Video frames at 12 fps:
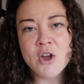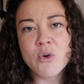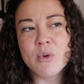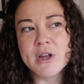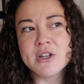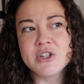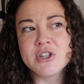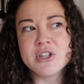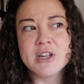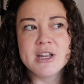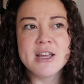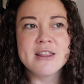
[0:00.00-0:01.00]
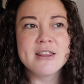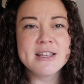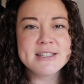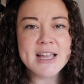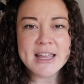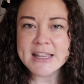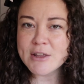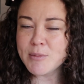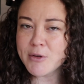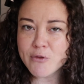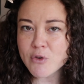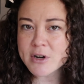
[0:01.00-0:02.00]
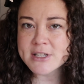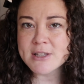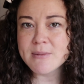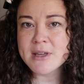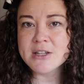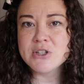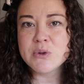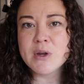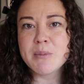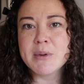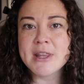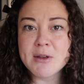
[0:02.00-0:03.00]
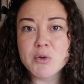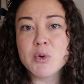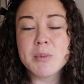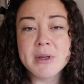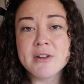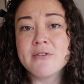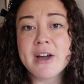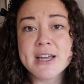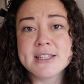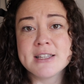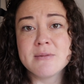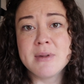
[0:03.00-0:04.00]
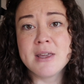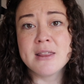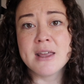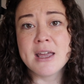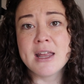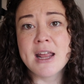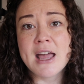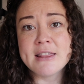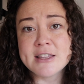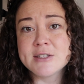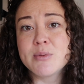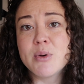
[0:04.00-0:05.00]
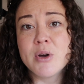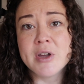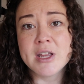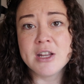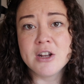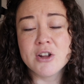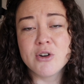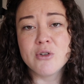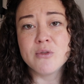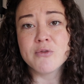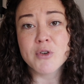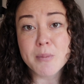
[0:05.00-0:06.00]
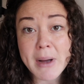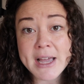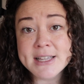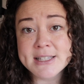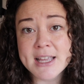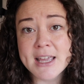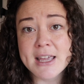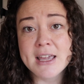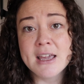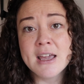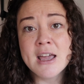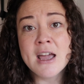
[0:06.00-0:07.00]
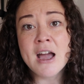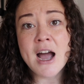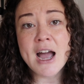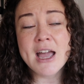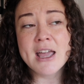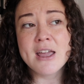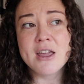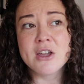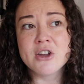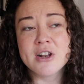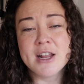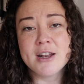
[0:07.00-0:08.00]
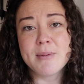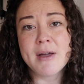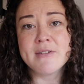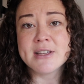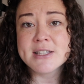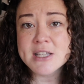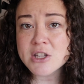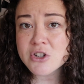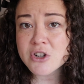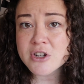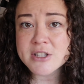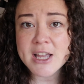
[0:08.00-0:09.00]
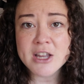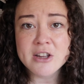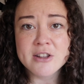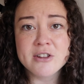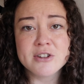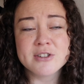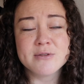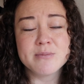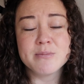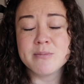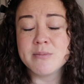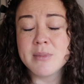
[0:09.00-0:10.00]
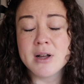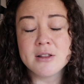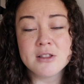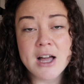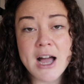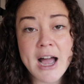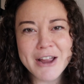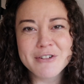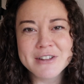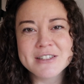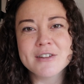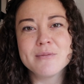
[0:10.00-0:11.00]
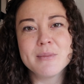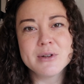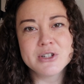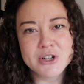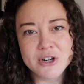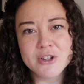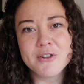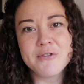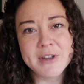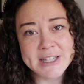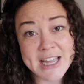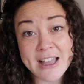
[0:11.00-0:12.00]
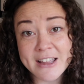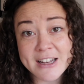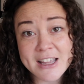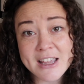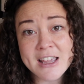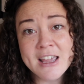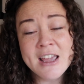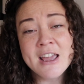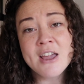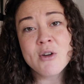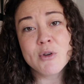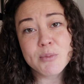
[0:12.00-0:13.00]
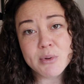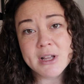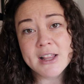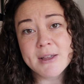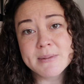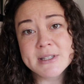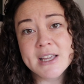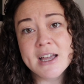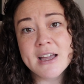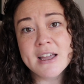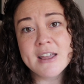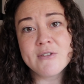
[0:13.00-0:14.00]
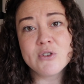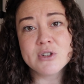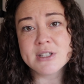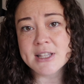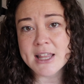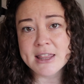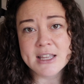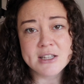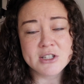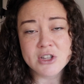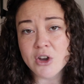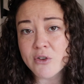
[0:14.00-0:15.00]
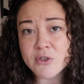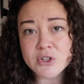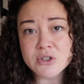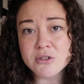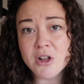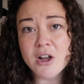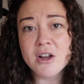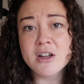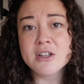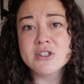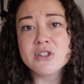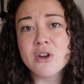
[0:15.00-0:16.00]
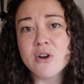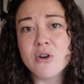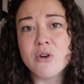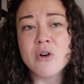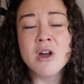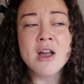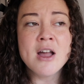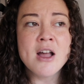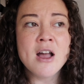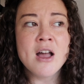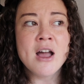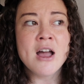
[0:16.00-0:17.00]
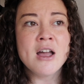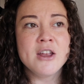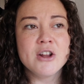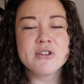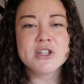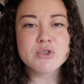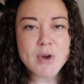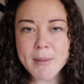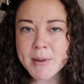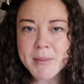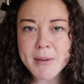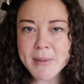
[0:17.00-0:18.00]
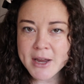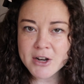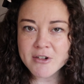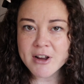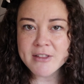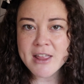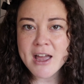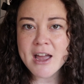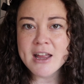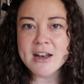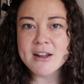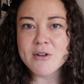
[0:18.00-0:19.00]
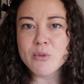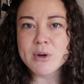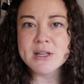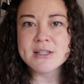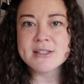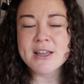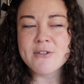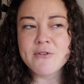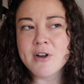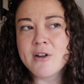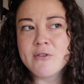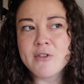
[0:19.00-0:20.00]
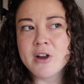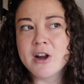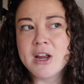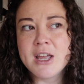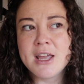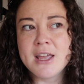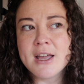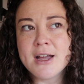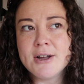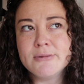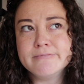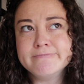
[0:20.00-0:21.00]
which it's not like they'd be forcing me into it, but they would be advising me that at this point, you know, for my sake, I could end up having seizures. There's a high risk of maternal fatality with preeclampsia if you just let things go for too long. So, you know, just wrapping my mind around that was, I felt very, how